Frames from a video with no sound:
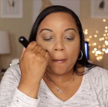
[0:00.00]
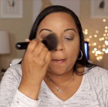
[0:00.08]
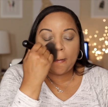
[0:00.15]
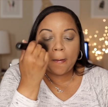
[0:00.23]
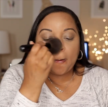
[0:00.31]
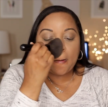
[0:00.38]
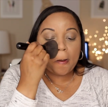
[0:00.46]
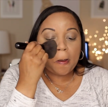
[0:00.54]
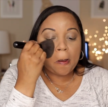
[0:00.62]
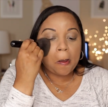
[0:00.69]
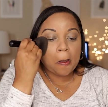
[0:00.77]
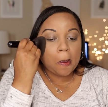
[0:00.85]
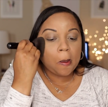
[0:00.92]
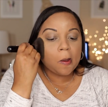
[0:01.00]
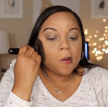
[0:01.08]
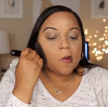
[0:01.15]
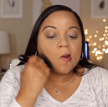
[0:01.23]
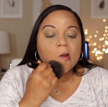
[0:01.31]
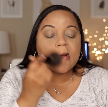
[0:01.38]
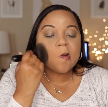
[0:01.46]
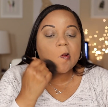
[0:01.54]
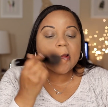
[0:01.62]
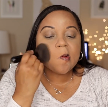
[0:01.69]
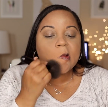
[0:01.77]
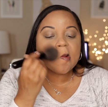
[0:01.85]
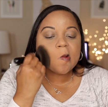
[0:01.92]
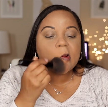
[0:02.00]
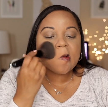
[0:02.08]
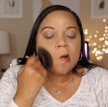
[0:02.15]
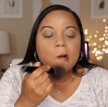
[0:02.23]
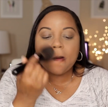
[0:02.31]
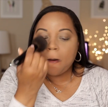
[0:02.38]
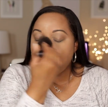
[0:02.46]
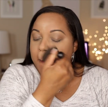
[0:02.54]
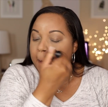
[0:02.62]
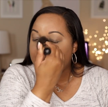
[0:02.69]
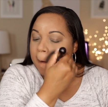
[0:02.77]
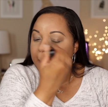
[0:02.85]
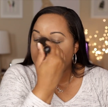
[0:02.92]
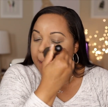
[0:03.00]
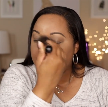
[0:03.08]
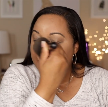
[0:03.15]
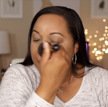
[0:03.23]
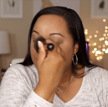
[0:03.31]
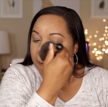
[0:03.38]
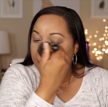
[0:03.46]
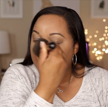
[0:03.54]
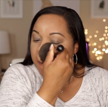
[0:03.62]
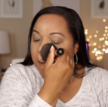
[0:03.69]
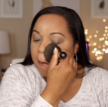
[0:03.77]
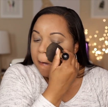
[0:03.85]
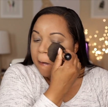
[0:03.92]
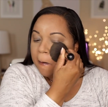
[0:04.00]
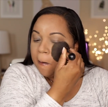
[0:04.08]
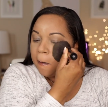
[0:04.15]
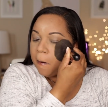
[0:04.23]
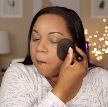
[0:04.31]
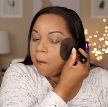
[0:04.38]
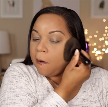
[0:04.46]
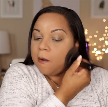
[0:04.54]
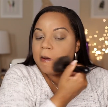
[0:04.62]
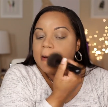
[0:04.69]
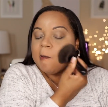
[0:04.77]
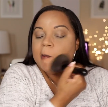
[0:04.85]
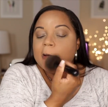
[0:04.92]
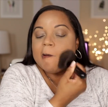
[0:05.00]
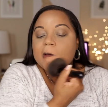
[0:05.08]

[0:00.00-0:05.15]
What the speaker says: Nothing is said.